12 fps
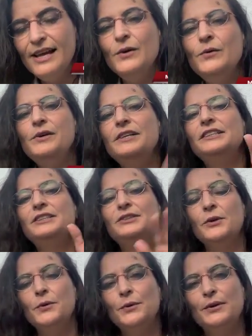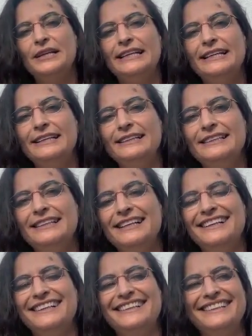Oor die donkie.
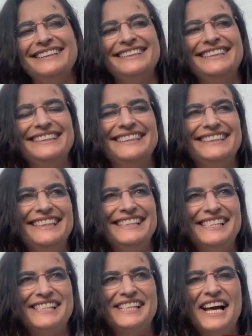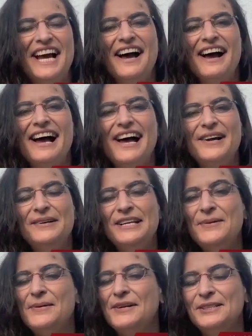This, I
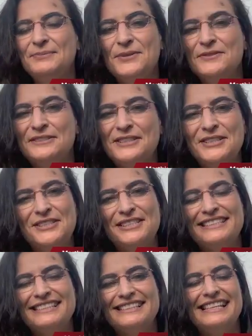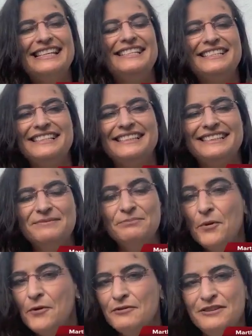really wanted more verses. There isn't
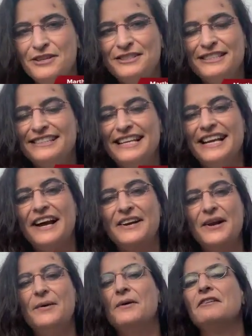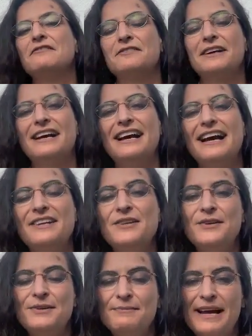more verses that I know of. You
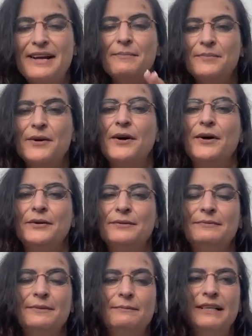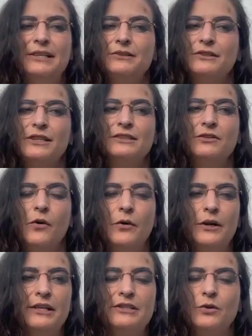can make up your own, but the
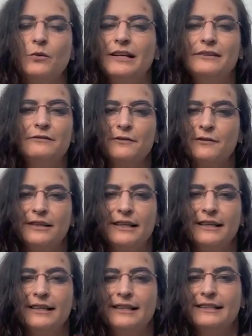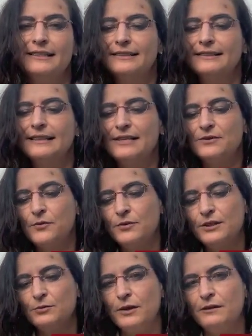donkey is a wonderful thing. It does all
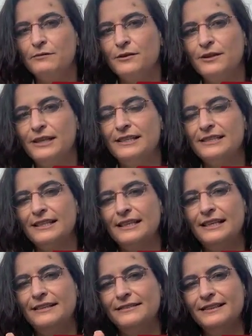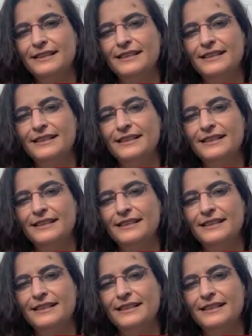these wonderful things, and then